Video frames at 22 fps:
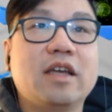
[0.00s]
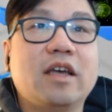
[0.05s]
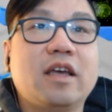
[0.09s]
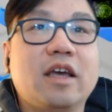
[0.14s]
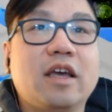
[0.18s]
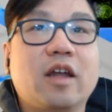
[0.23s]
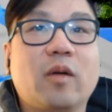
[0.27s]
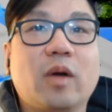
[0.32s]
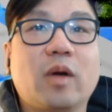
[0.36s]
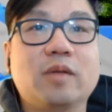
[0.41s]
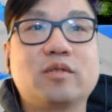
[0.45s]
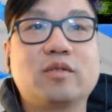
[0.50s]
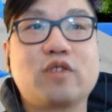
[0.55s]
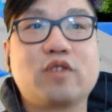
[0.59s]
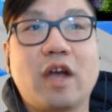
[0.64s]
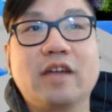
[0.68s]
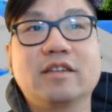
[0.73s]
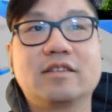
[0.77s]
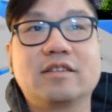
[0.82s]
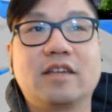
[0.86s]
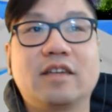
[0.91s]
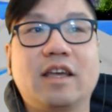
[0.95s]
And what I'm
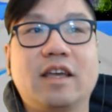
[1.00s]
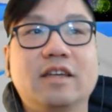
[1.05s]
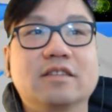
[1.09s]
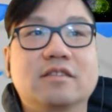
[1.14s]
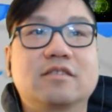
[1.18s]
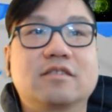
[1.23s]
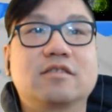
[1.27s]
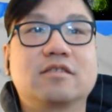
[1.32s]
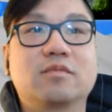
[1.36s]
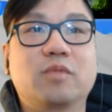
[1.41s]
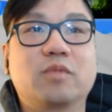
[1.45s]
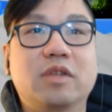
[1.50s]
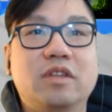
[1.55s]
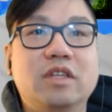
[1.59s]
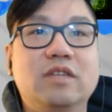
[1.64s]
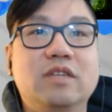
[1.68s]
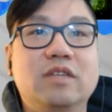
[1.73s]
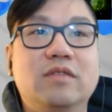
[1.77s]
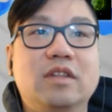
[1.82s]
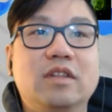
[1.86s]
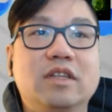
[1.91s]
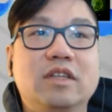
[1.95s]
trying to say is with
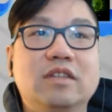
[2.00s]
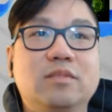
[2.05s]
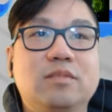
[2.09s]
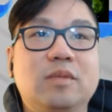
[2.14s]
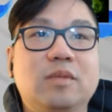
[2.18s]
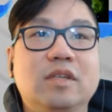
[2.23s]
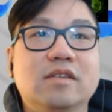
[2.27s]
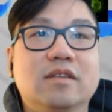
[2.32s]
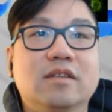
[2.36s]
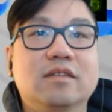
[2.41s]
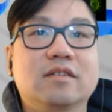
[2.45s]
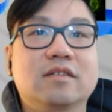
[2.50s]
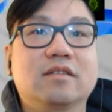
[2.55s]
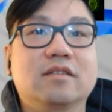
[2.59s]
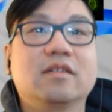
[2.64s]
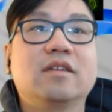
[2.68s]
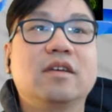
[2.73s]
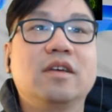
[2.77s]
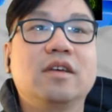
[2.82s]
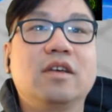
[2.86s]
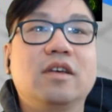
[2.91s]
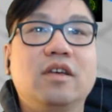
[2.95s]
even these pieces,
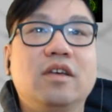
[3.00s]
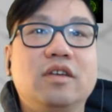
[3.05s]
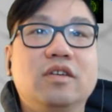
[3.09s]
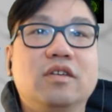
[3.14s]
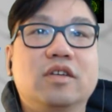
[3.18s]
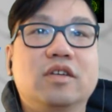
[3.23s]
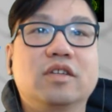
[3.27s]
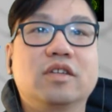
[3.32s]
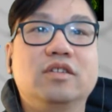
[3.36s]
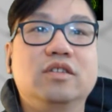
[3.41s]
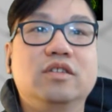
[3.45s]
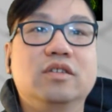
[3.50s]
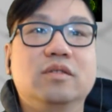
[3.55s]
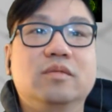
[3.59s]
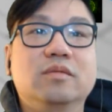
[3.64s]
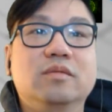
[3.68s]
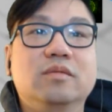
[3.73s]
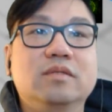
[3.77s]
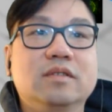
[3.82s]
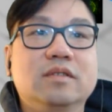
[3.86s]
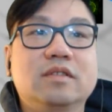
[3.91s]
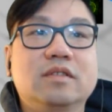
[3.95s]
you could
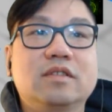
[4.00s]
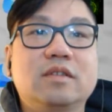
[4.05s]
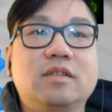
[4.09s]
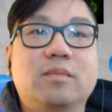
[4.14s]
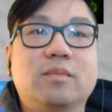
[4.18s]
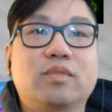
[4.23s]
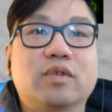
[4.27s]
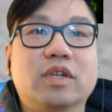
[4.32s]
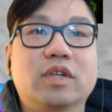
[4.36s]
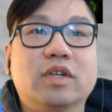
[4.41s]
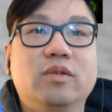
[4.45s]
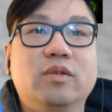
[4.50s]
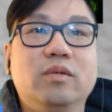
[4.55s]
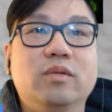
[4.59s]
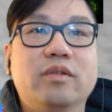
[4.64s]
do some pretty cool